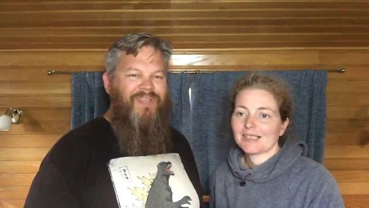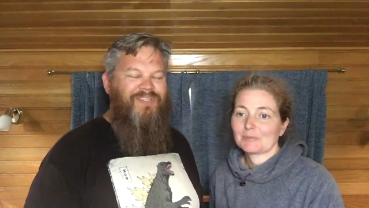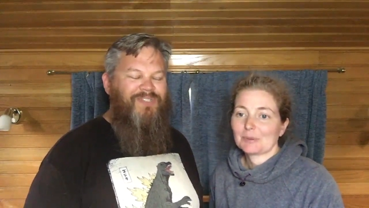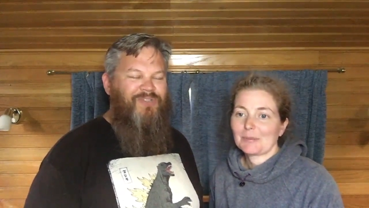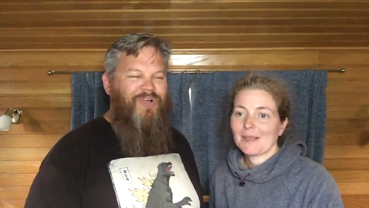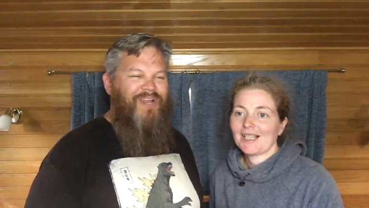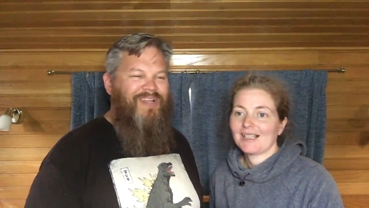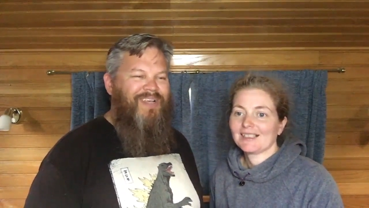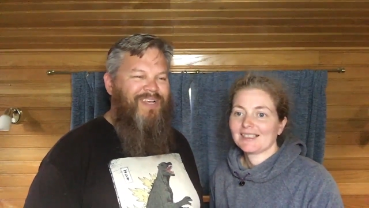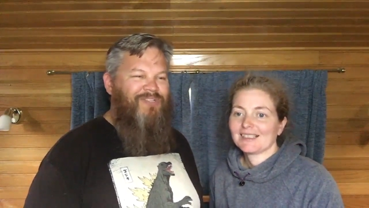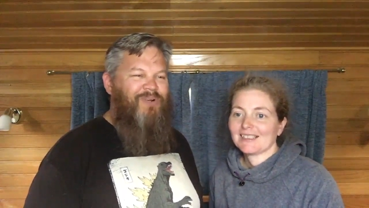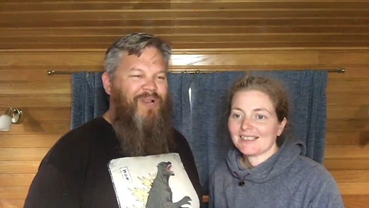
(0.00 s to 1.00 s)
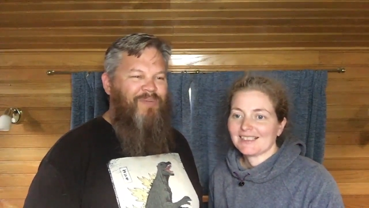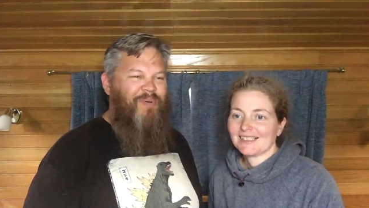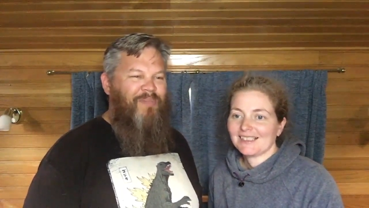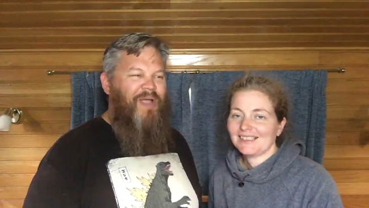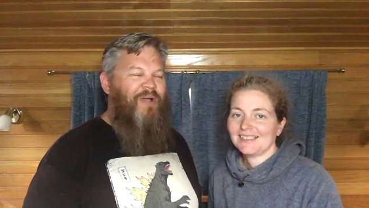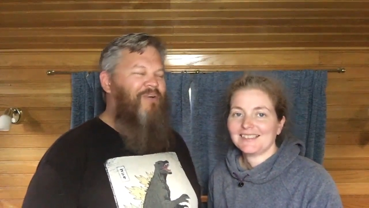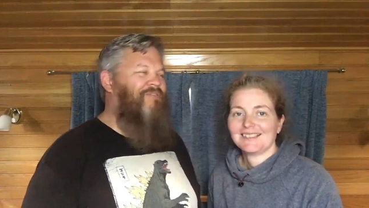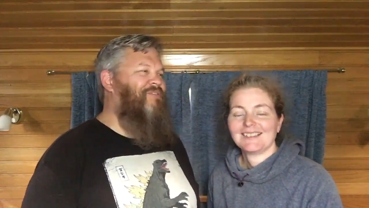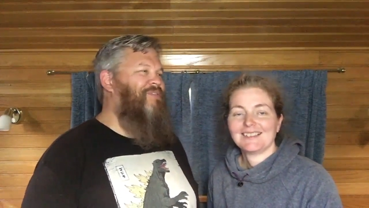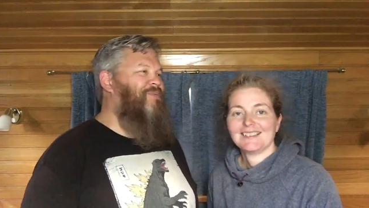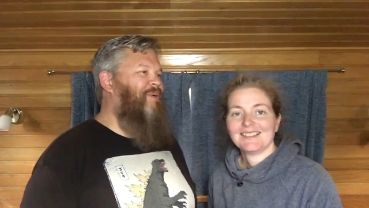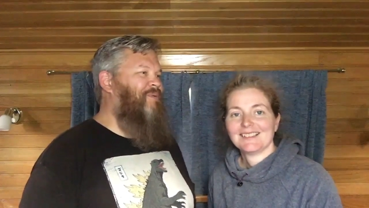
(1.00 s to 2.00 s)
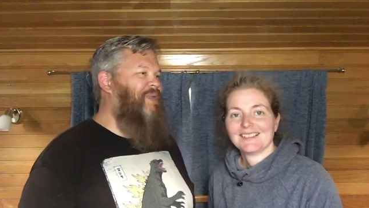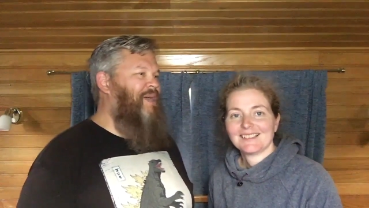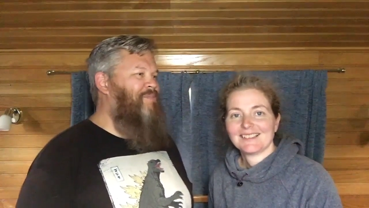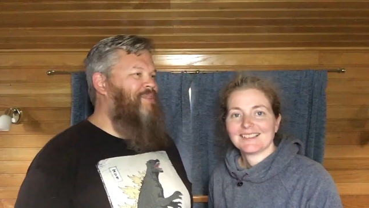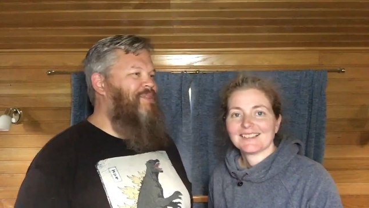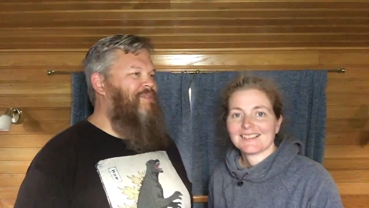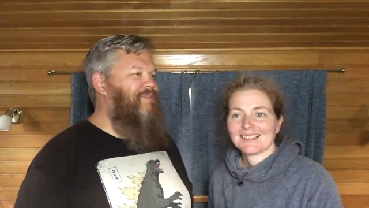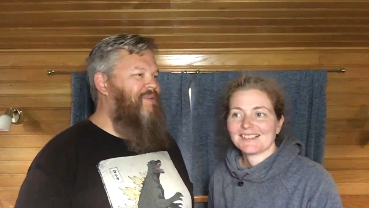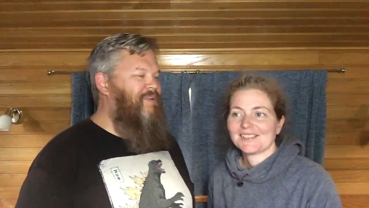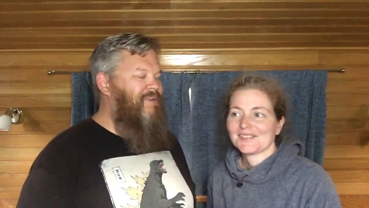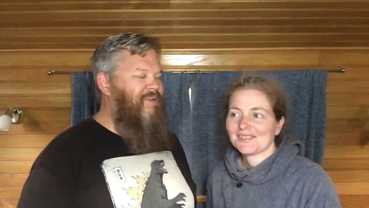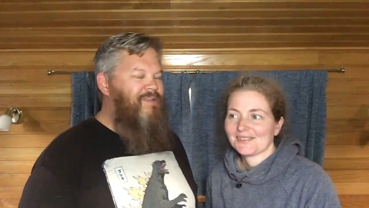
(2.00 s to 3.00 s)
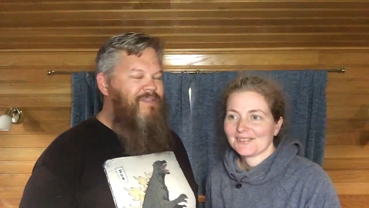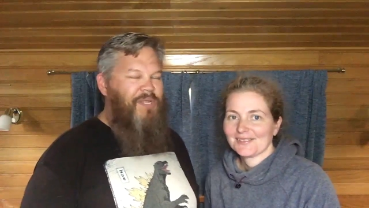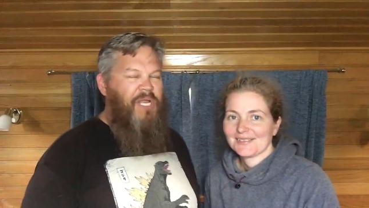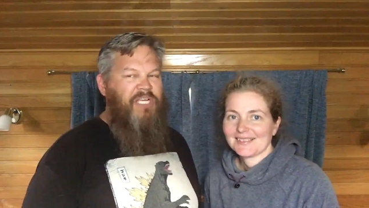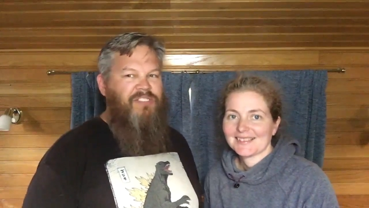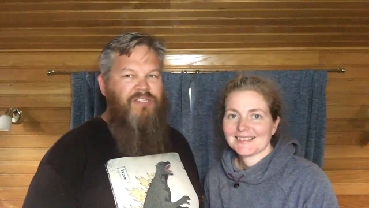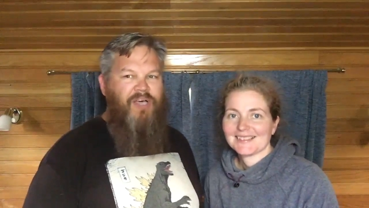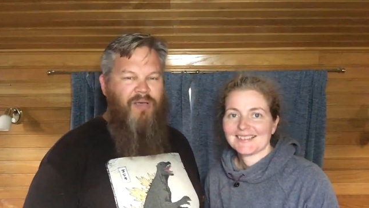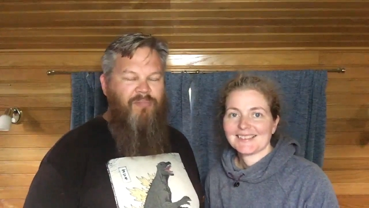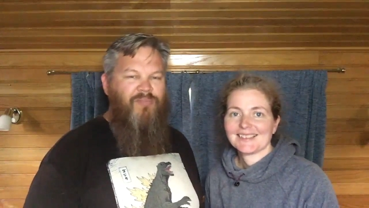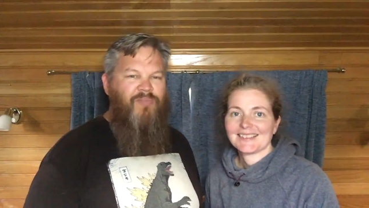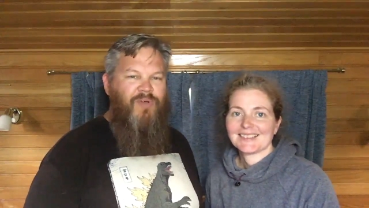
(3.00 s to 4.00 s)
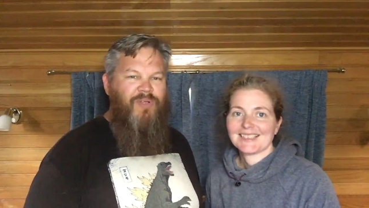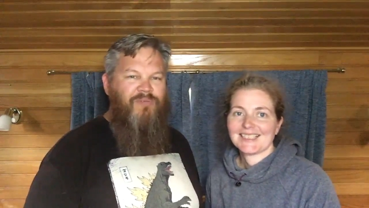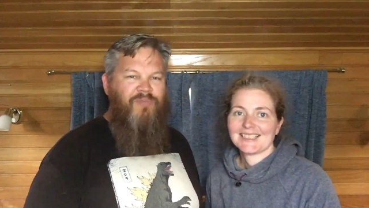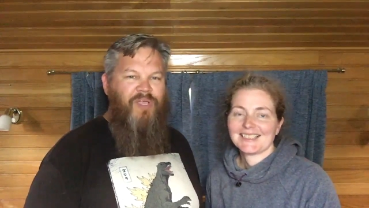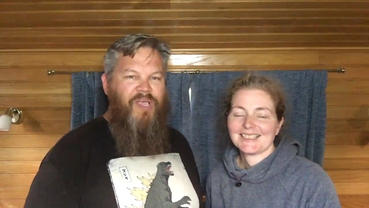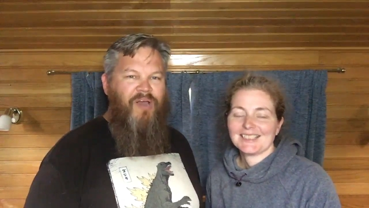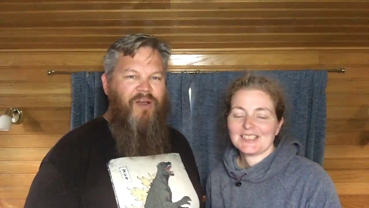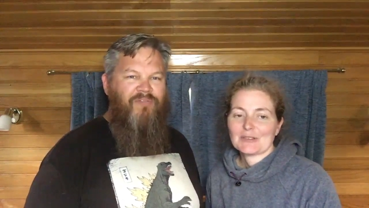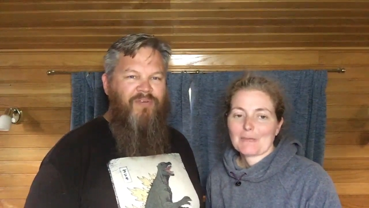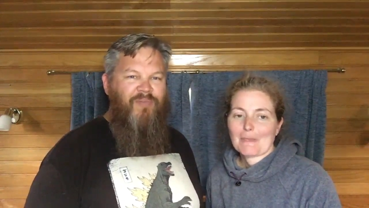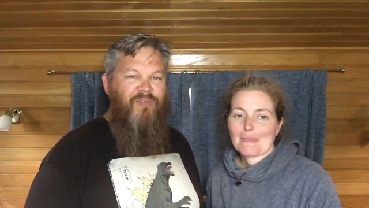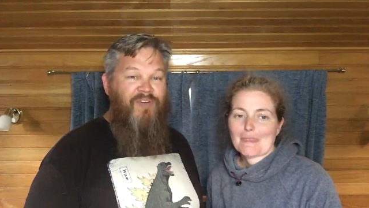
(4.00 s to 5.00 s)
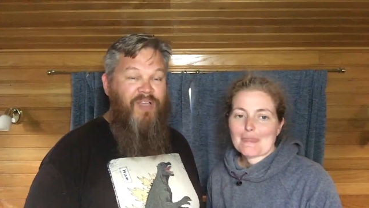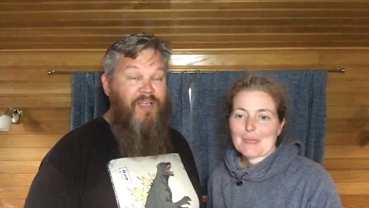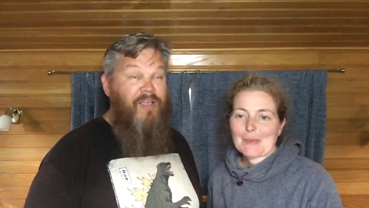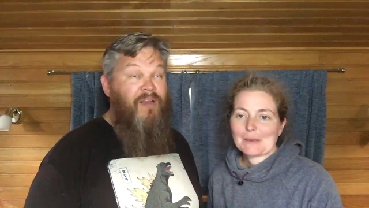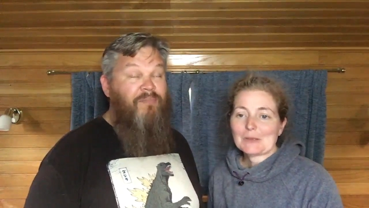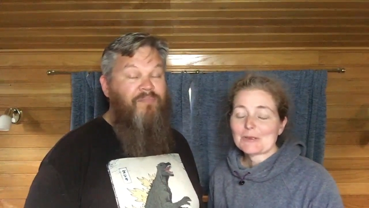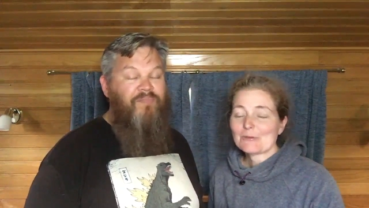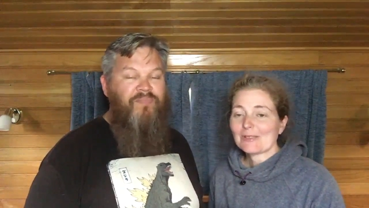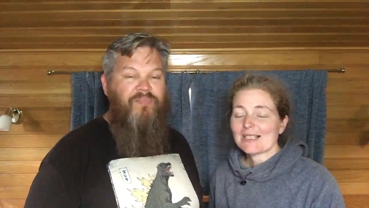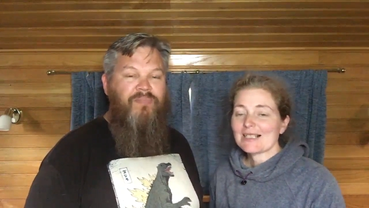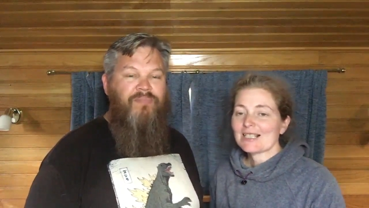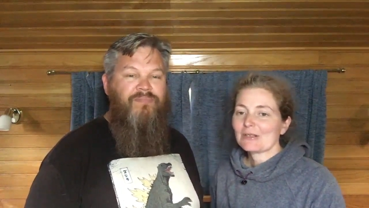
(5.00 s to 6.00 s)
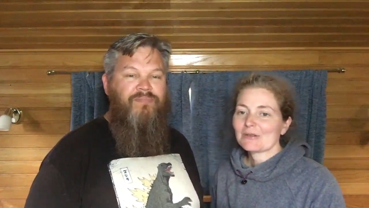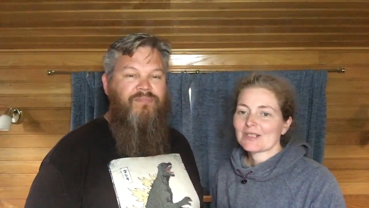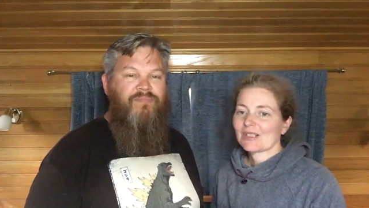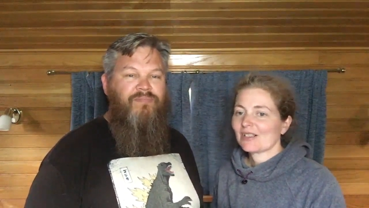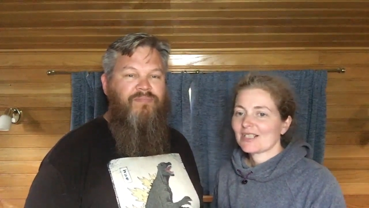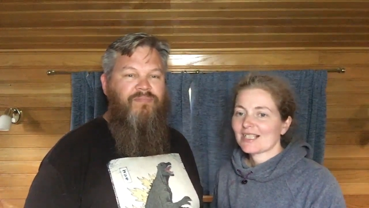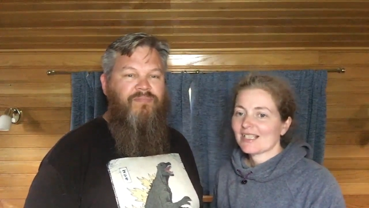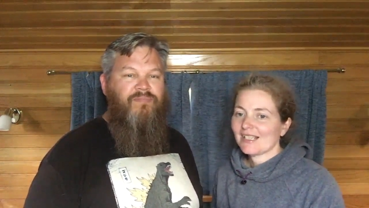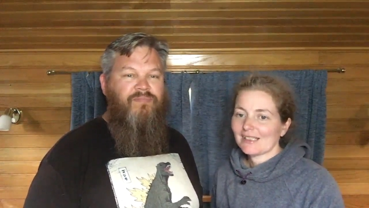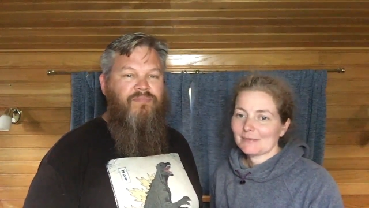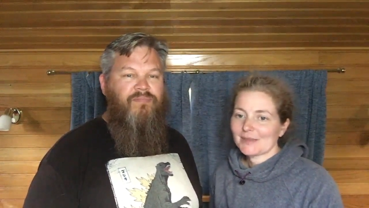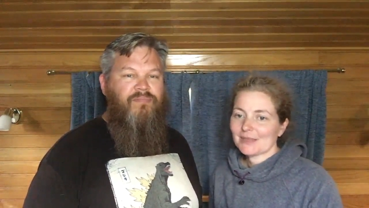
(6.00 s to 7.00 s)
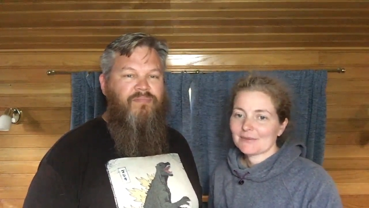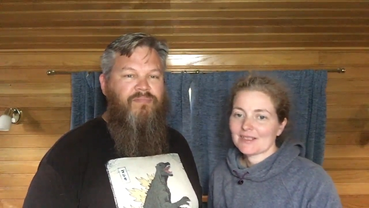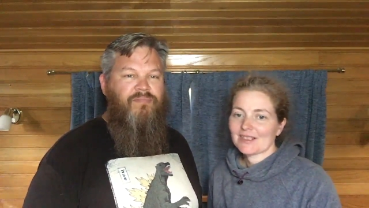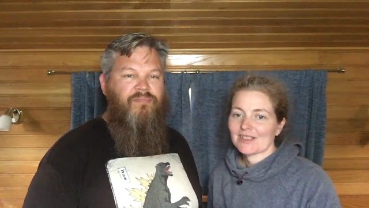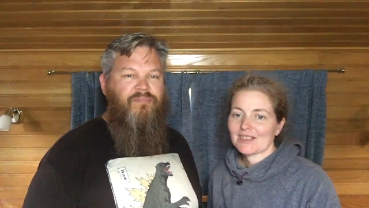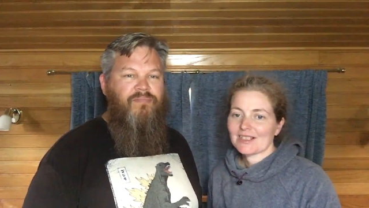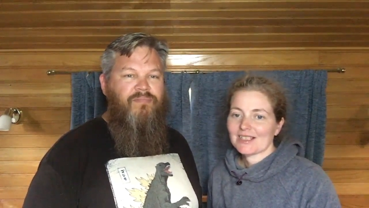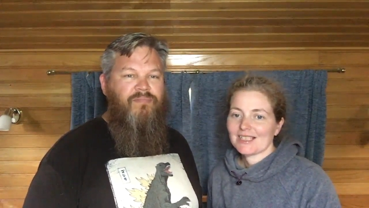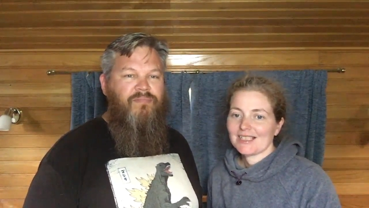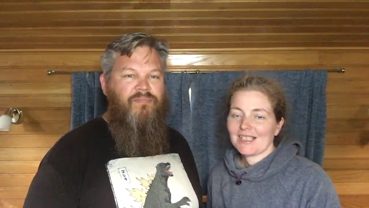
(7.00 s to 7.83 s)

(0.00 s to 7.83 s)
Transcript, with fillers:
Speaker 1: and prepare.
Speaker 2: Try, try, to prepare for the, what would happen the next time we, we got off and moving again.
Speaker 1: It was a, it still was a nice day, but it was just